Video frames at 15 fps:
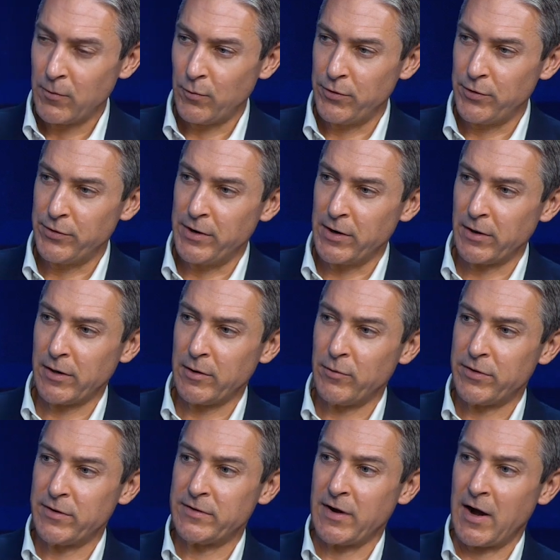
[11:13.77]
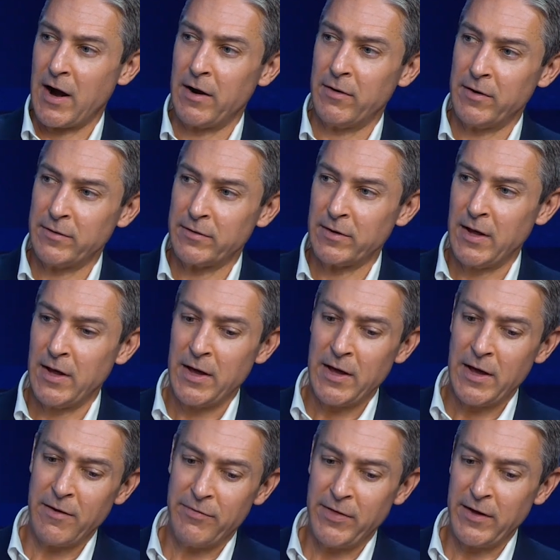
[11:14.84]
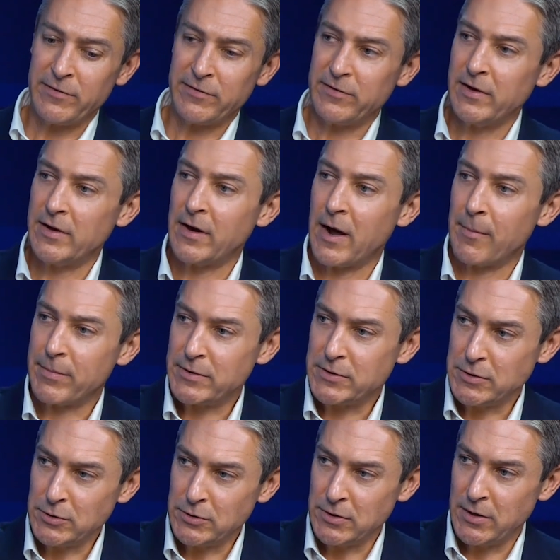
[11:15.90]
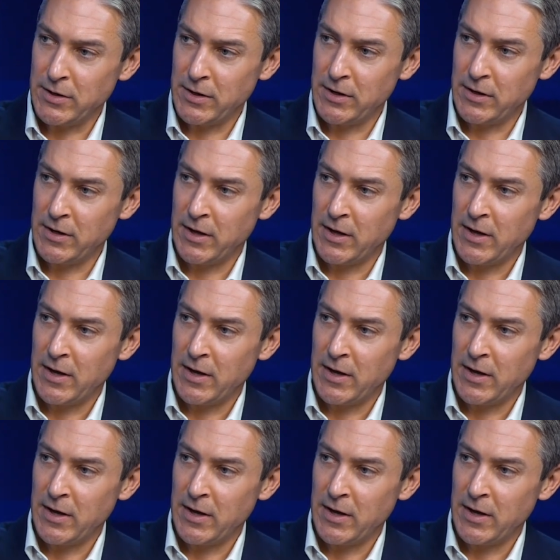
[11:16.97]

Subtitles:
when you're dealing with a tyrant, if they see an opportunity,